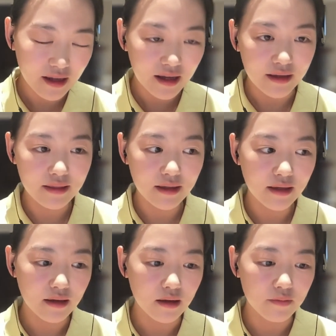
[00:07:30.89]
I
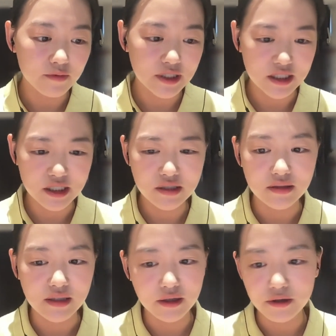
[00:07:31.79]
think
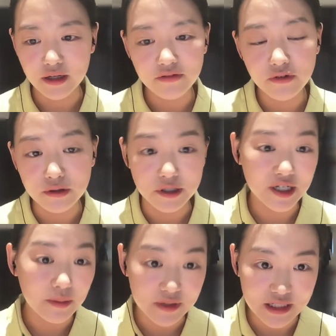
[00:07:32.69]
traditionally Korean food or
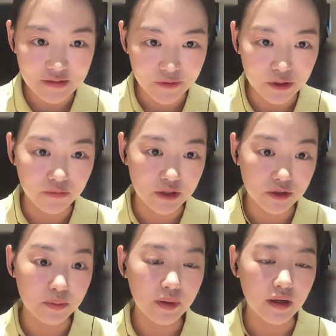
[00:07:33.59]
Japanese food, we
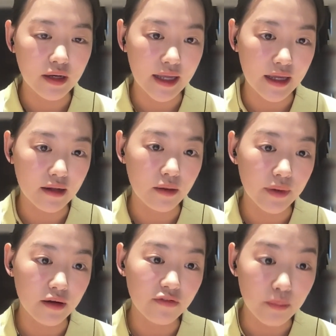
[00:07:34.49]
do put in a bit
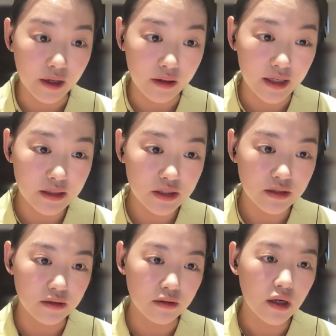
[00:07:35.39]
of mirin
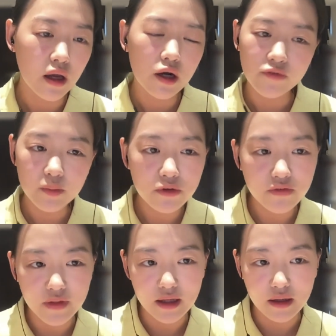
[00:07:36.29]
to
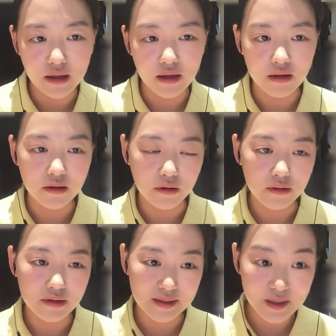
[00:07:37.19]
remove the
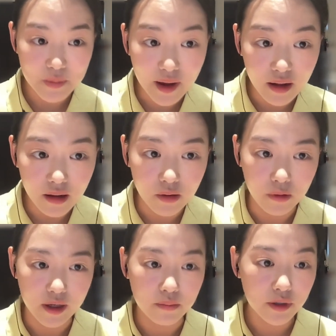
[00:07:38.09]
smell or
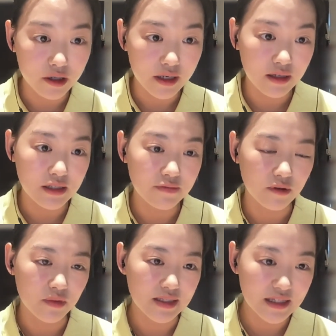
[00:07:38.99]
impurities
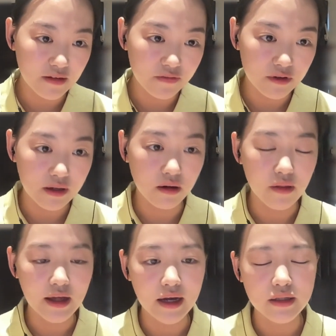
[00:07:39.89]
from the seafood and all
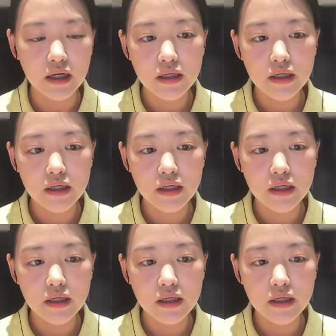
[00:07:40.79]
that.